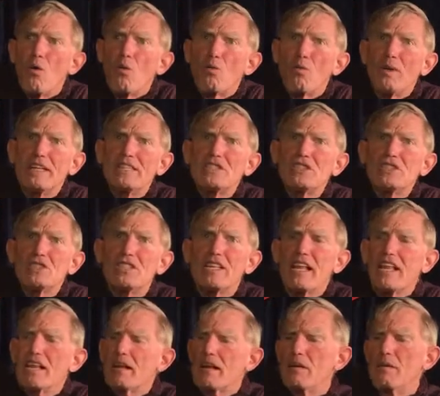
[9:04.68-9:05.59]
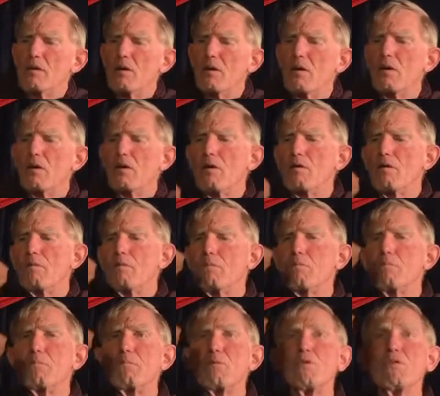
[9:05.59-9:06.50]
reached in and
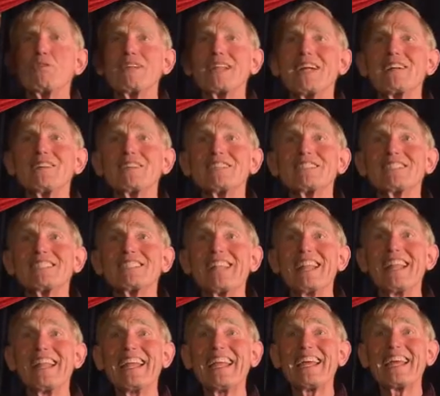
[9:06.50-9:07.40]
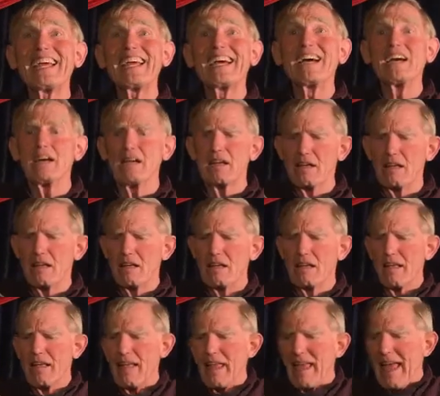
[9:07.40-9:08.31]
pulled out a sling.
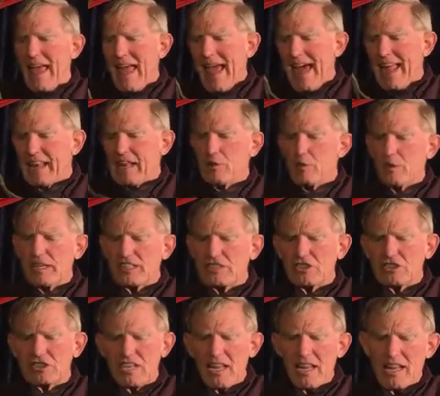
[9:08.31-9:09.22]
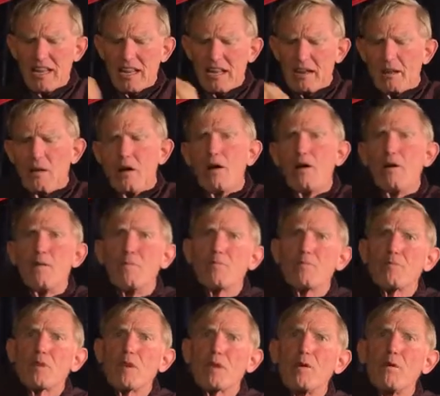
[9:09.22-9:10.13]
And he reached in and
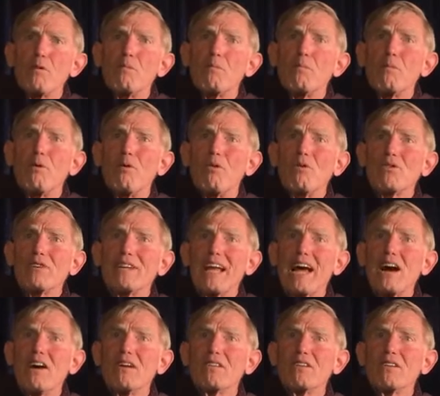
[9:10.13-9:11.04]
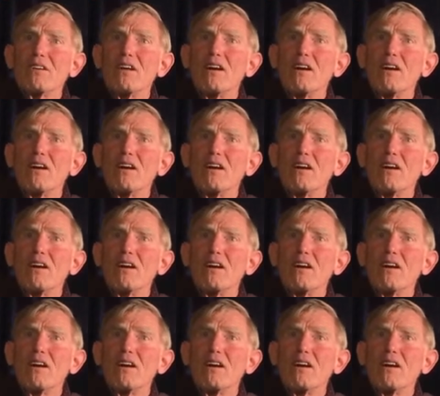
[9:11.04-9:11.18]
pulled out